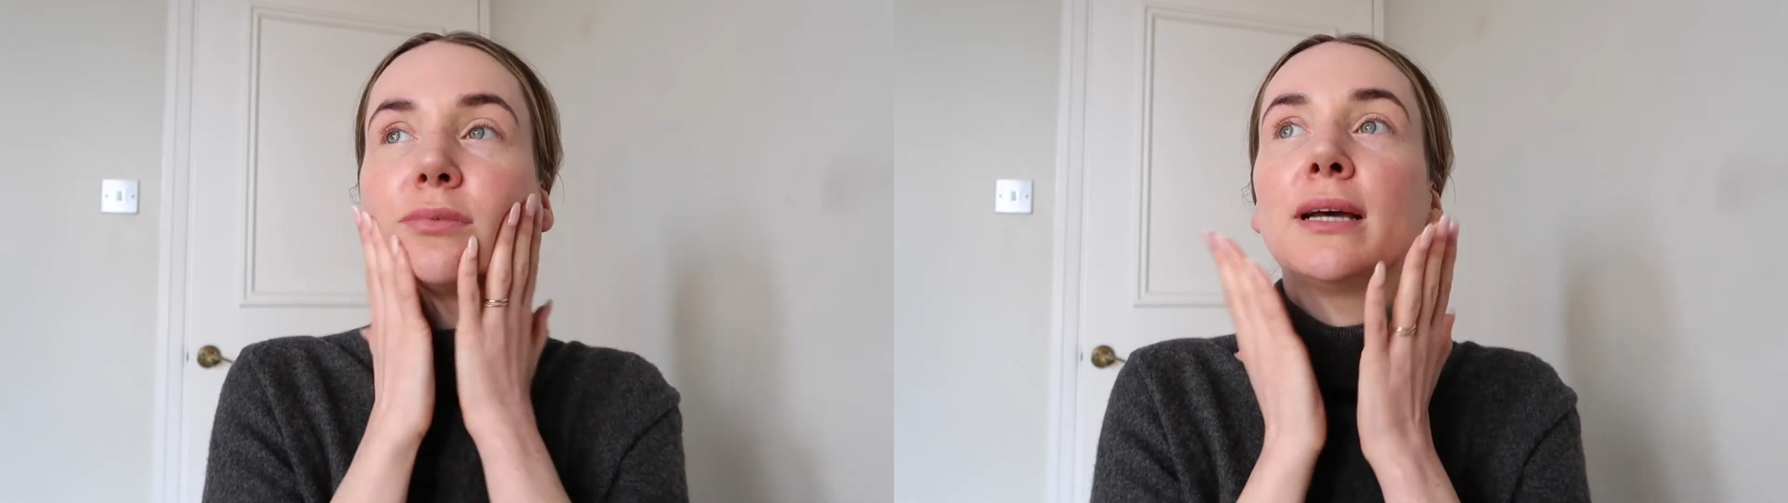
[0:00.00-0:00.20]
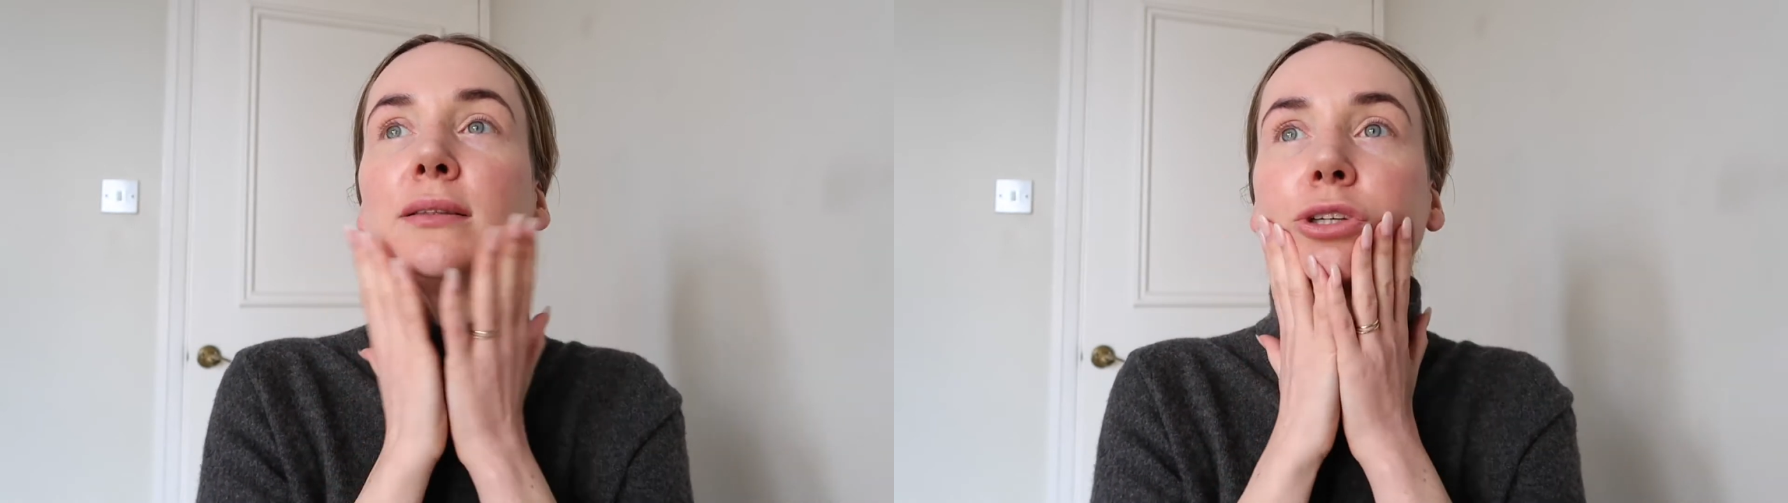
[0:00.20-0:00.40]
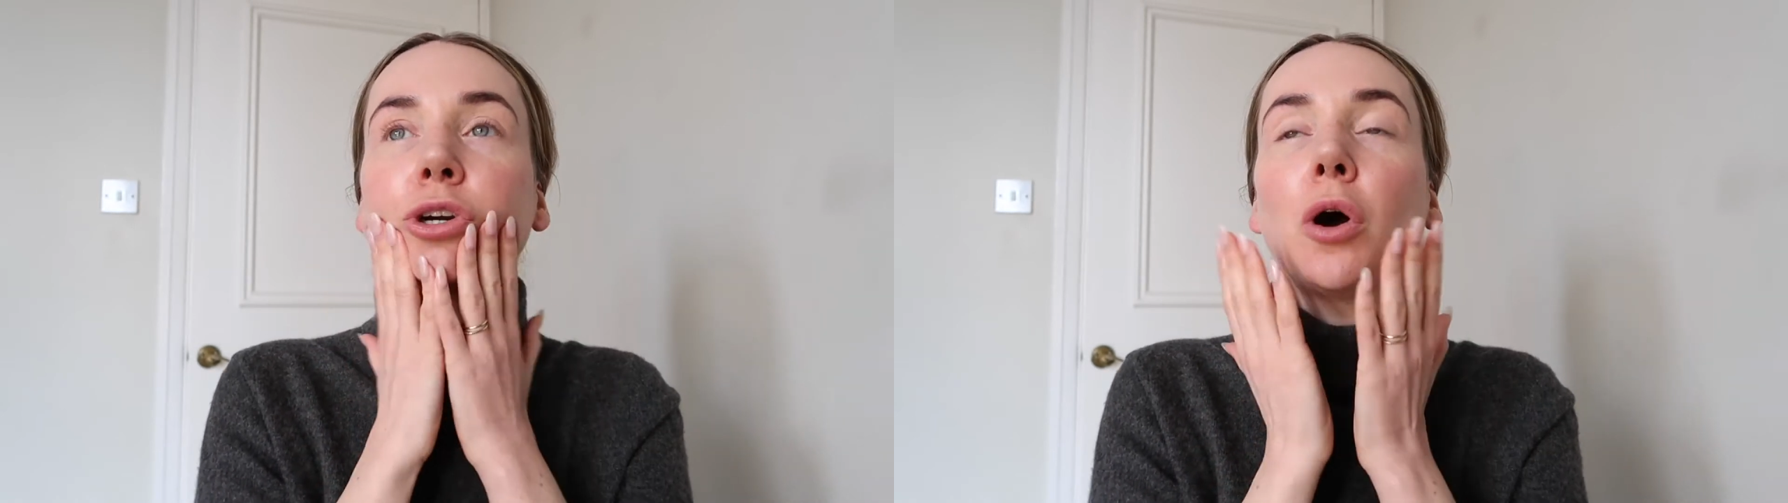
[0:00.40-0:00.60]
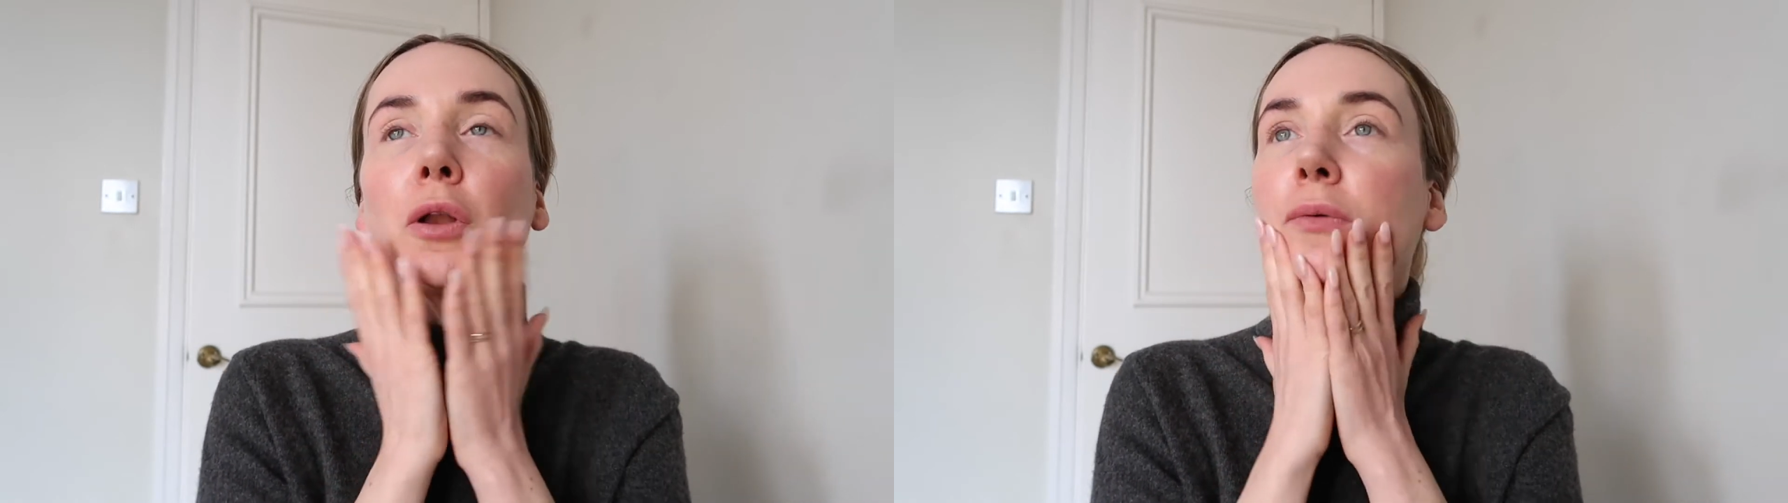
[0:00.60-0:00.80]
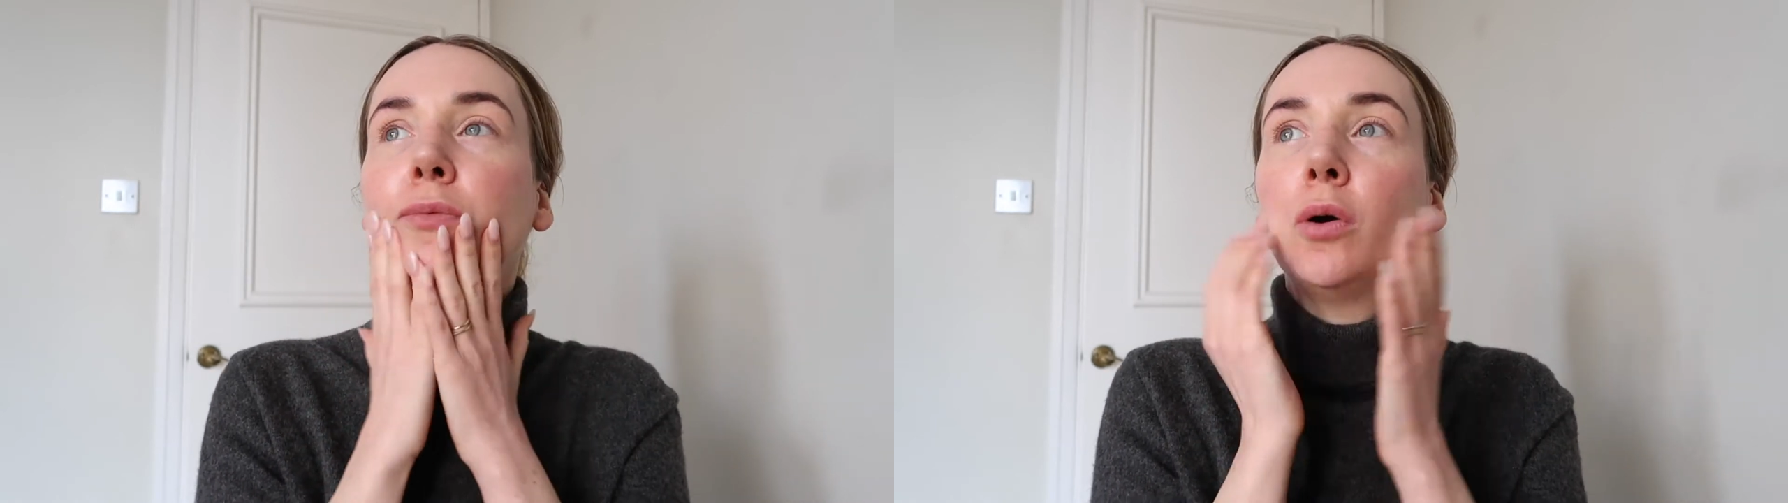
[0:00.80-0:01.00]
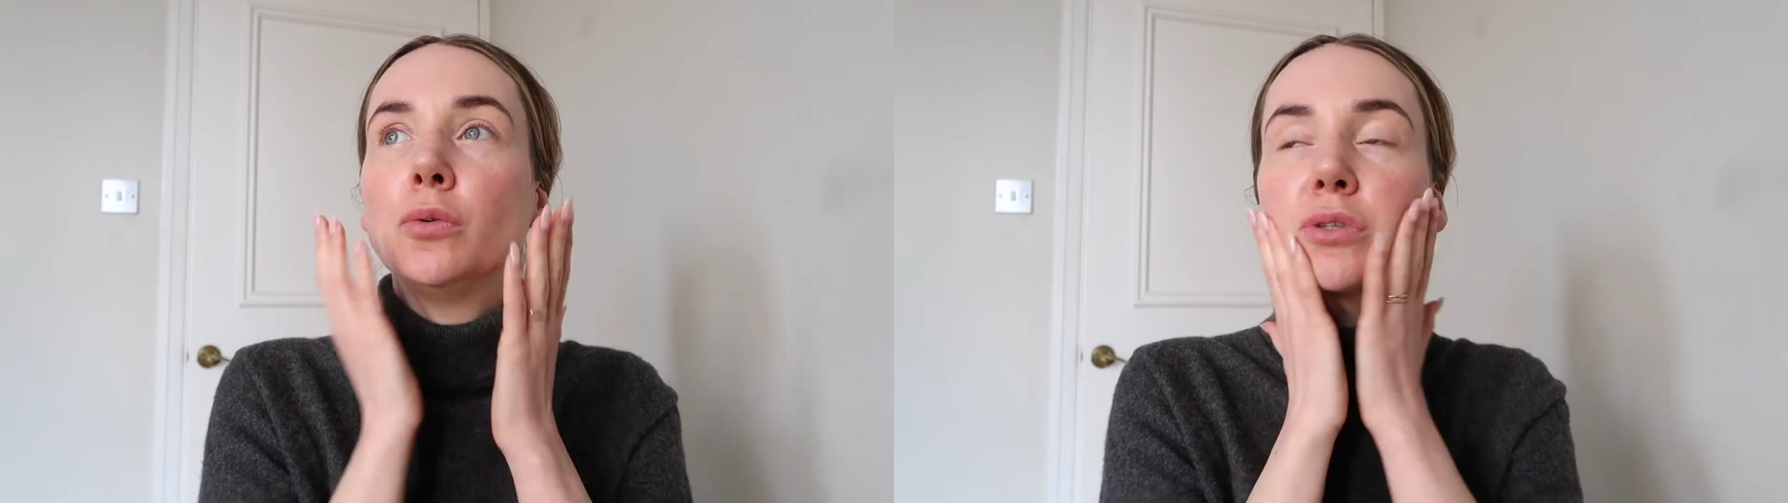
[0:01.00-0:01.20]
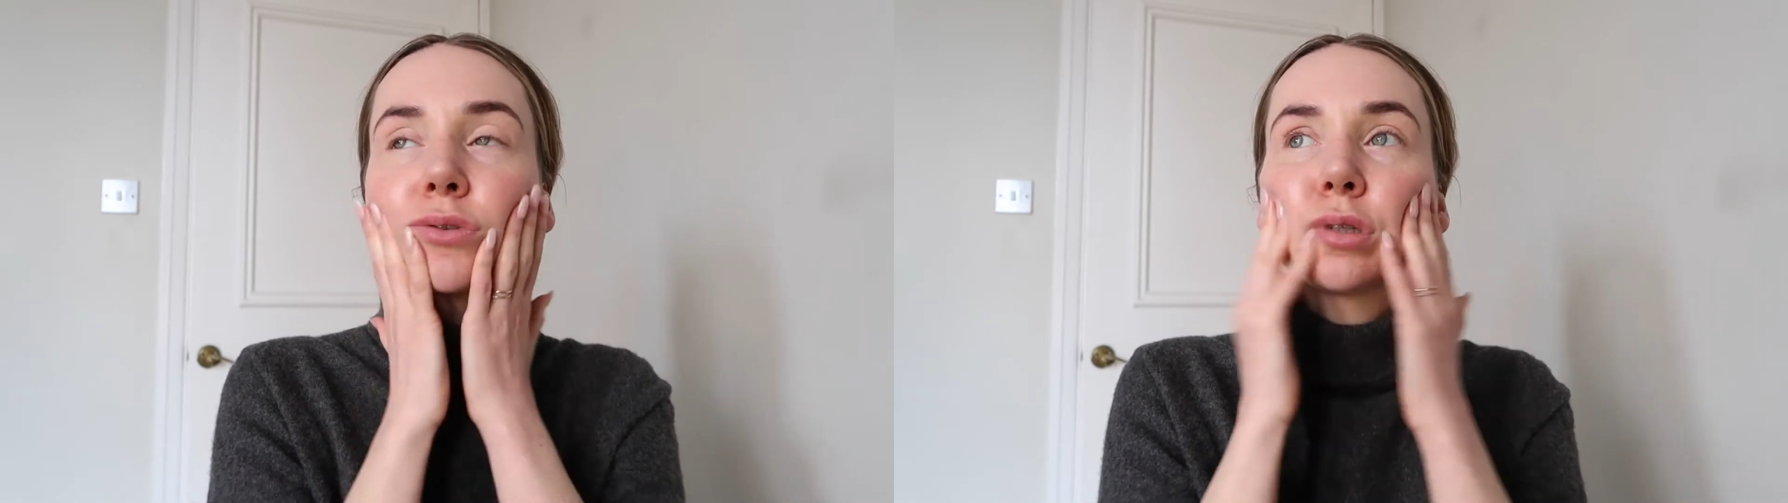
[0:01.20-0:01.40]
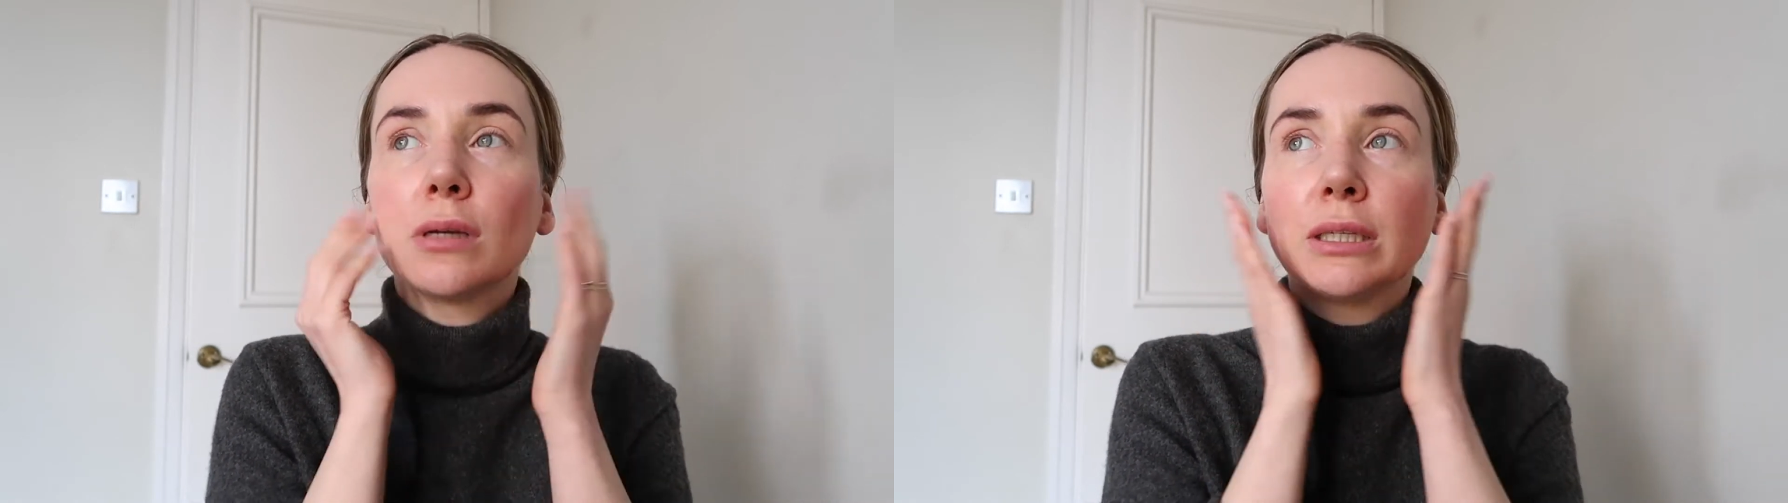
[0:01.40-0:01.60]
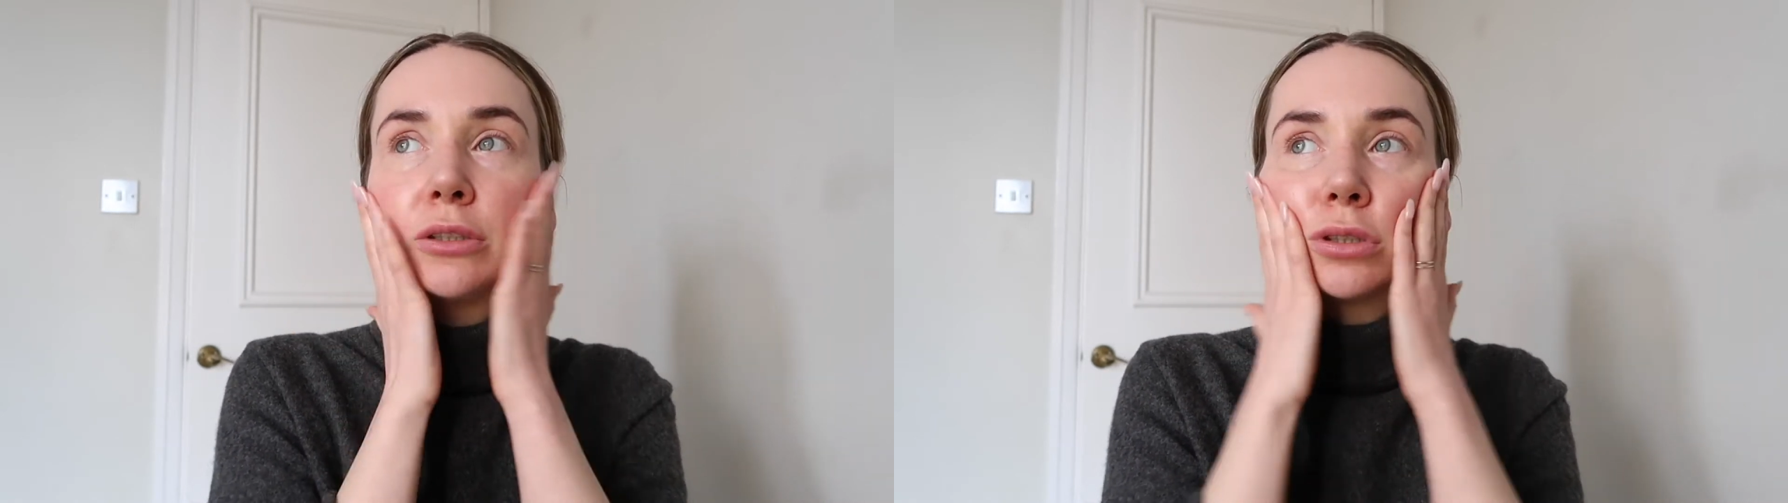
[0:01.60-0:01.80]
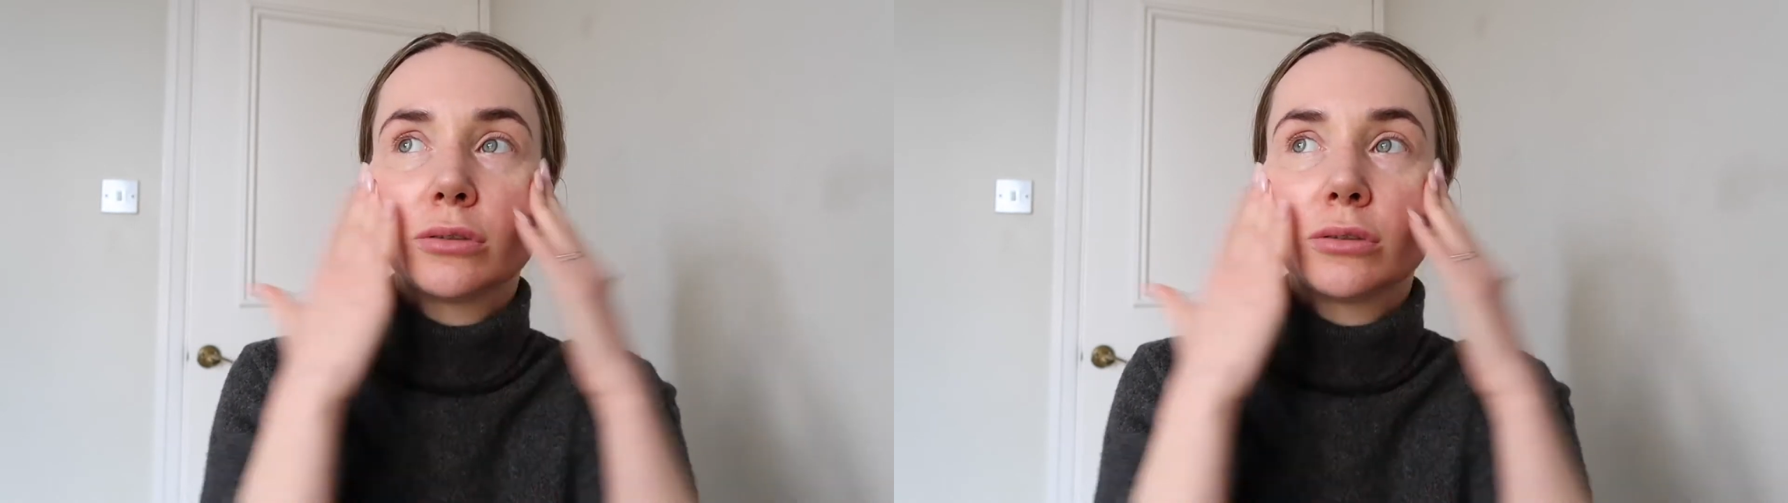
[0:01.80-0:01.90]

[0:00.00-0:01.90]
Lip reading: that the color won't, it's